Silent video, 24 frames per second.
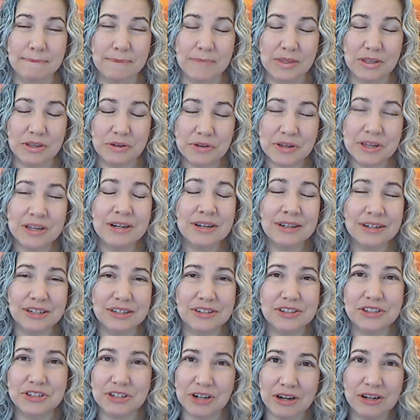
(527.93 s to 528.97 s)
You
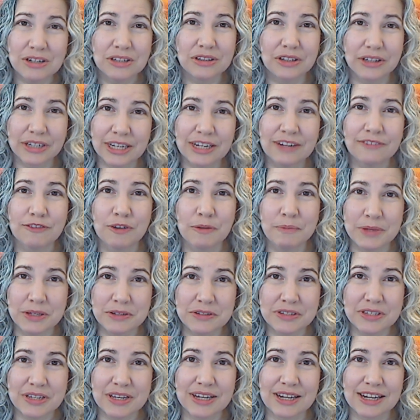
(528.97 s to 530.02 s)
can start looking for
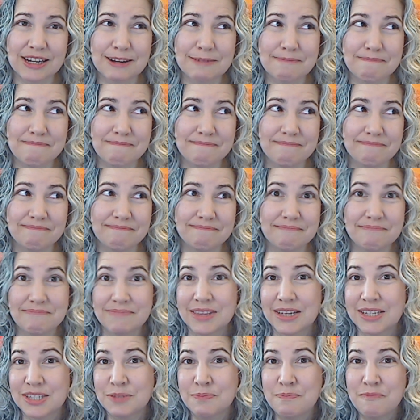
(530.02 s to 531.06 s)
music
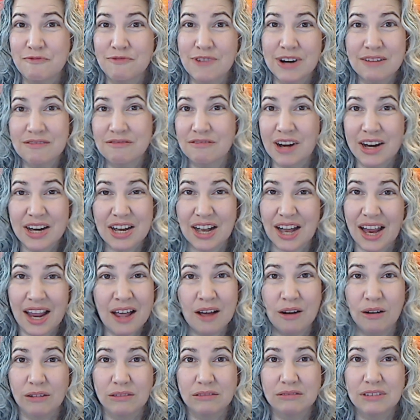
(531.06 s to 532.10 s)
that's written right
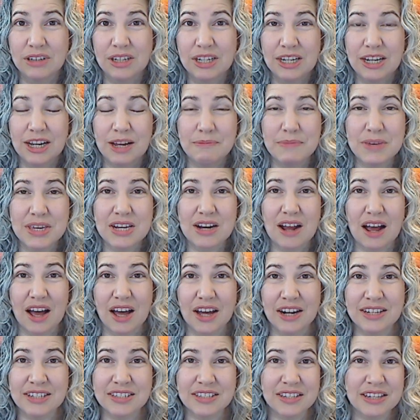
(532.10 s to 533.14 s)
now. I mean,
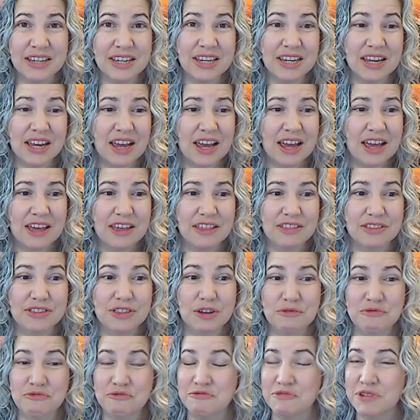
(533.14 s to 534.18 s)
honestly,
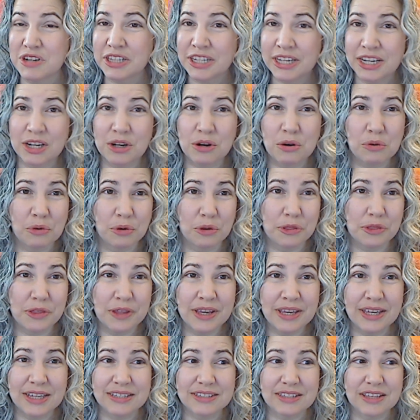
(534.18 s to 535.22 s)
the really cool
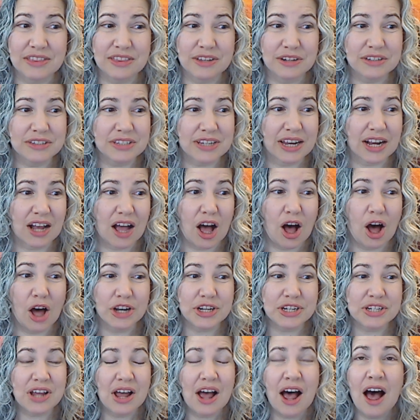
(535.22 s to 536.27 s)
thing is that there's like a
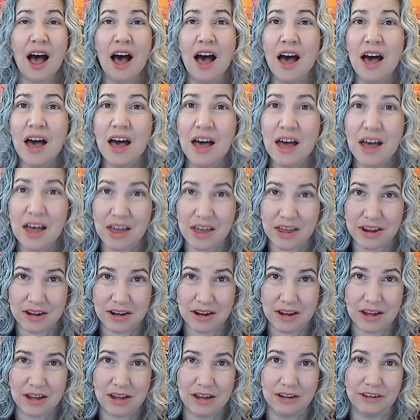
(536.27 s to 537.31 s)
ton
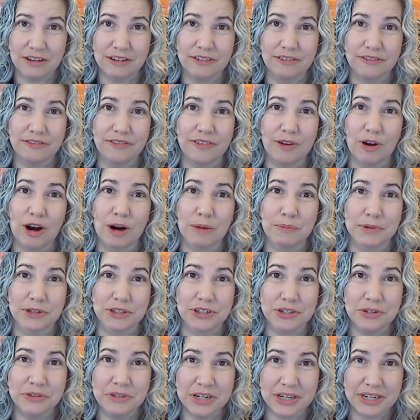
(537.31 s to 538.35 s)
of
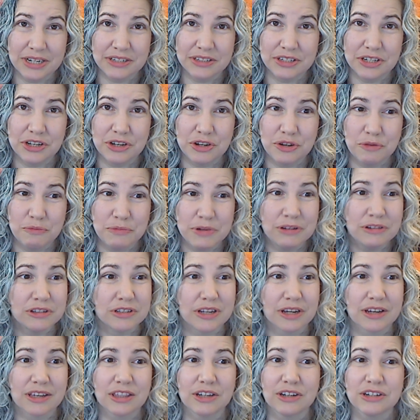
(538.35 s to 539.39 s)
opportunities in new
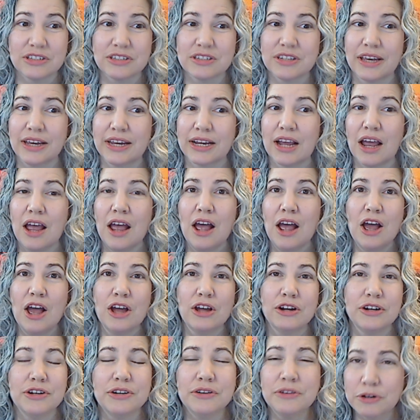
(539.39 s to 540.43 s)
music. There's like
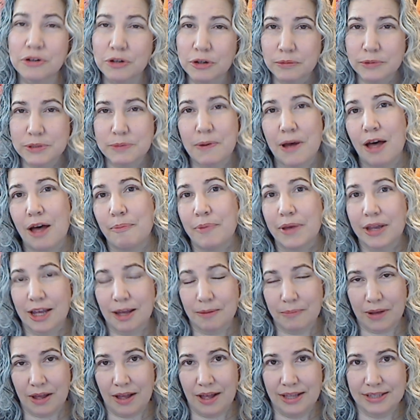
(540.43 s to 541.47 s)
new groups popping
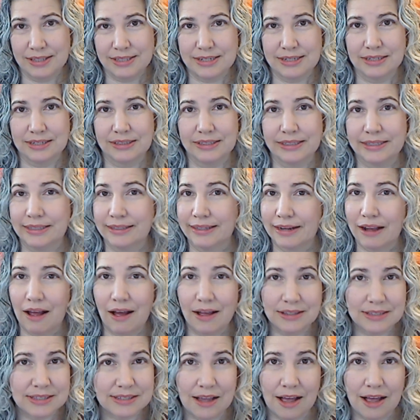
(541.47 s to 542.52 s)
up constantly, like
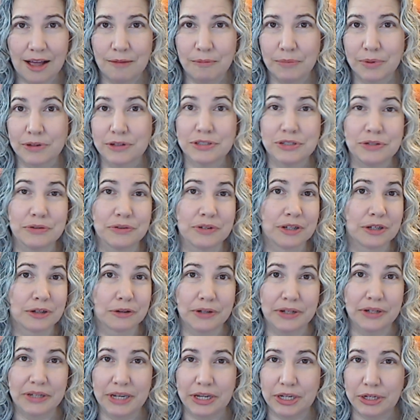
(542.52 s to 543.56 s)
ensembles. You can
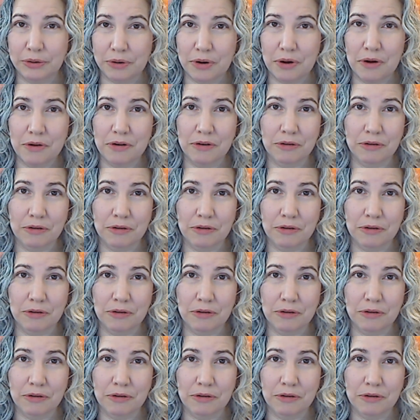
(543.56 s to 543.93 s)
create your own